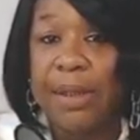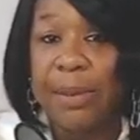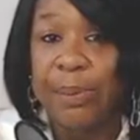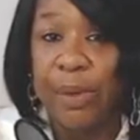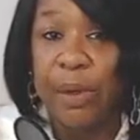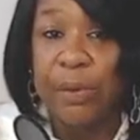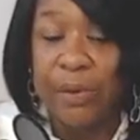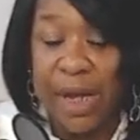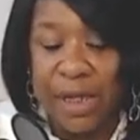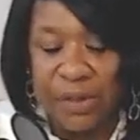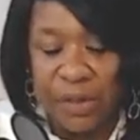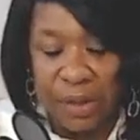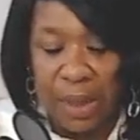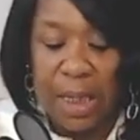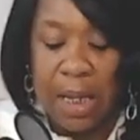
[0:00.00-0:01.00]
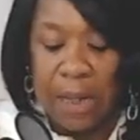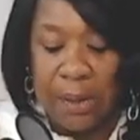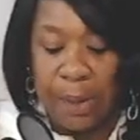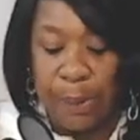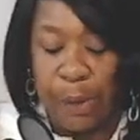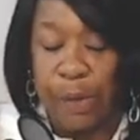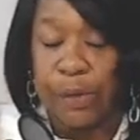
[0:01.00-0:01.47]

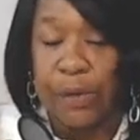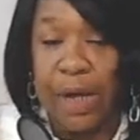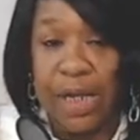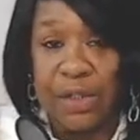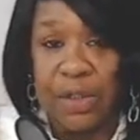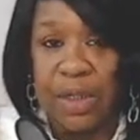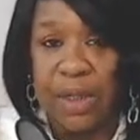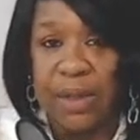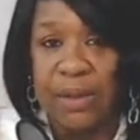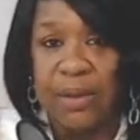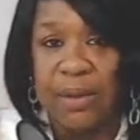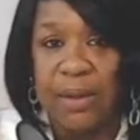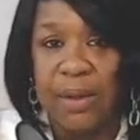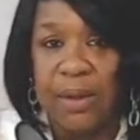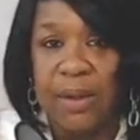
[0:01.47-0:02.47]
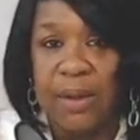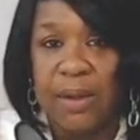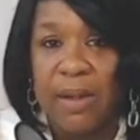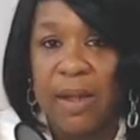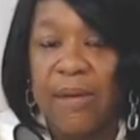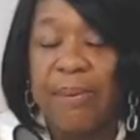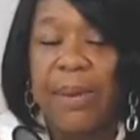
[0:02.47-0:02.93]
progression
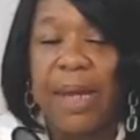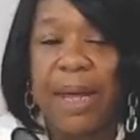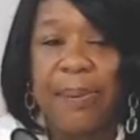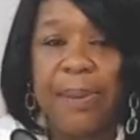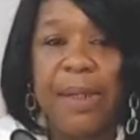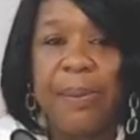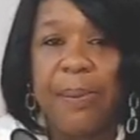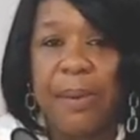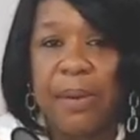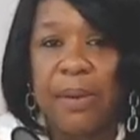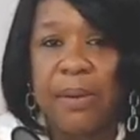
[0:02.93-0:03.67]
of black people.